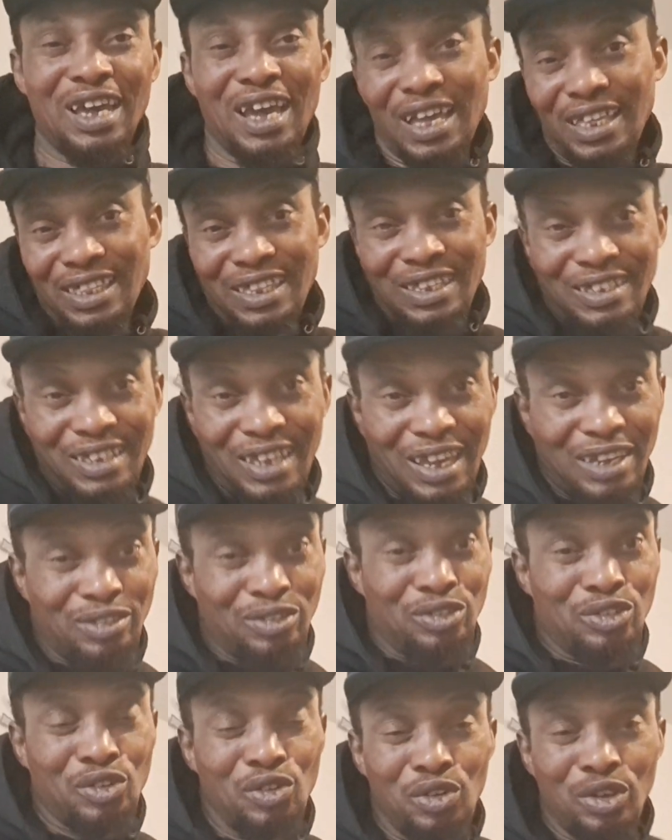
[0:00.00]
and decide
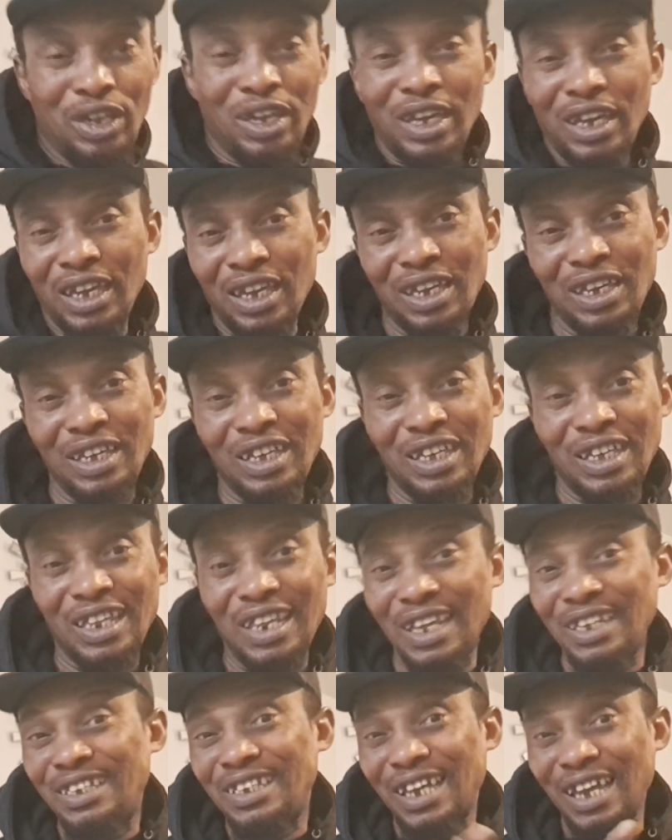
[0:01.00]
to say, okay,
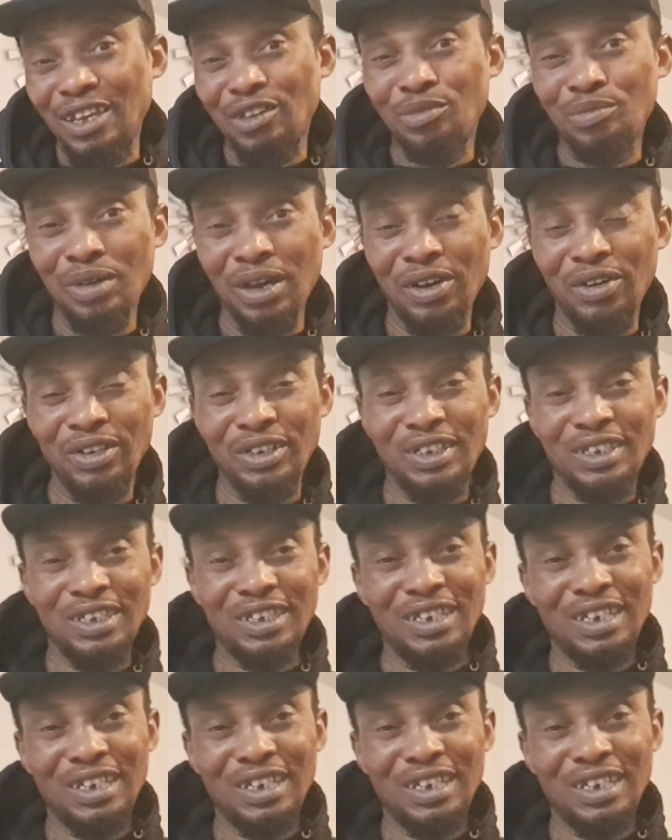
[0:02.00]
let's get married,